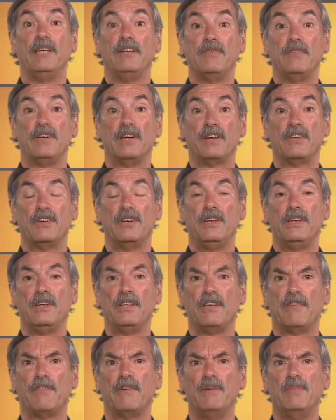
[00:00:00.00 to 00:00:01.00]
introduction to
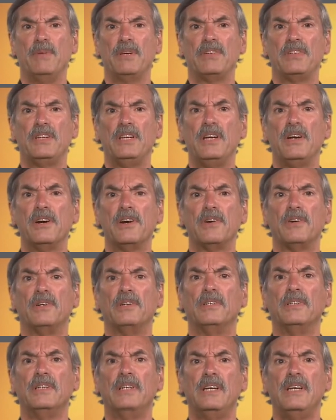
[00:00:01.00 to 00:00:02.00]
the FreeBSD
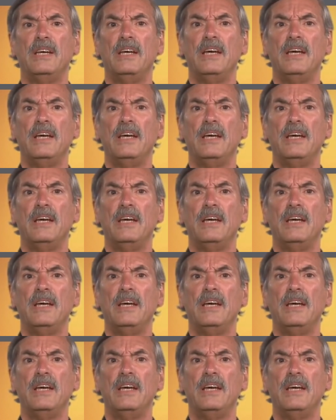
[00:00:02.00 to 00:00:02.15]
kernel.